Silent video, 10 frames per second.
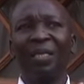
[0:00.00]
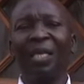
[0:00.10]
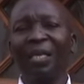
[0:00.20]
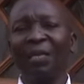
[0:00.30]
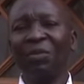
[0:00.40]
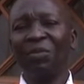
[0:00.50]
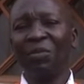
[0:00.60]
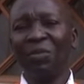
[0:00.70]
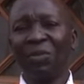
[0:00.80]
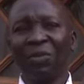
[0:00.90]
the
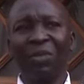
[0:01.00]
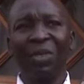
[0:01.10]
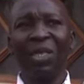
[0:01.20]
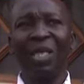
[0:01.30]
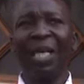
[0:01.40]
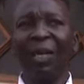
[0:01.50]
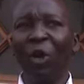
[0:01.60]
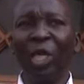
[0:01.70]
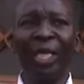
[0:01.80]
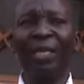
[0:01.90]

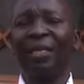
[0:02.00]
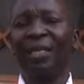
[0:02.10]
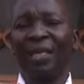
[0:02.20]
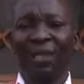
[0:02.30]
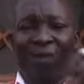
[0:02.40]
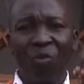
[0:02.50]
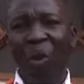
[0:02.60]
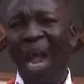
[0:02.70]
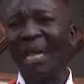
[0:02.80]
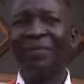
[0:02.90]
Iloi,
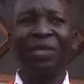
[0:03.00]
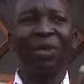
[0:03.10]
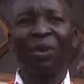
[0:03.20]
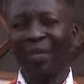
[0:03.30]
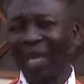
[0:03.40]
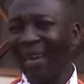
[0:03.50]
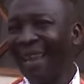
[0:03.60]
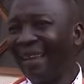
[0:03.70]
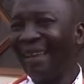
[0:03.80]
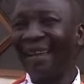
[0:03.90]
wives of the
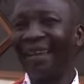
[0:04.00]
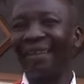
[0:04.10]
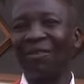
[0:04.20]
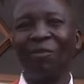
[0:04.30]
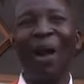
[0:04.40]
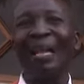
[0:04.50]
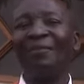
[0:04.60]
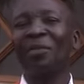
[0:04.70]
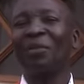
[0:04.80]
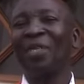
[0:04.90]
king,
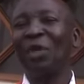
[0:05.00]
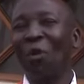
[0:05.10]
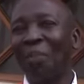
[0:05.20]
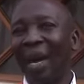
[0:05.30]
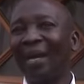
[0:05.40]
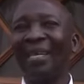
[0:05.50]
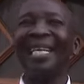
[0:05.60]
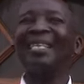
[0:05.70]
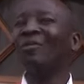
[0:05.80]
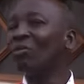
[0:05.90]
wives of the Oba
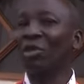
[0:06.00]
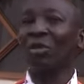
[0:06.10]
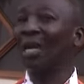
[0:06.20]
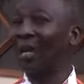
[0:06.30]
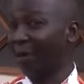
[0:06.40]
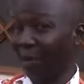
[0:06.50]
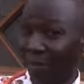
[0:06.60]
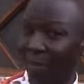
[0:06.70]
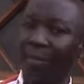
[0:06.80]
in the royal harem.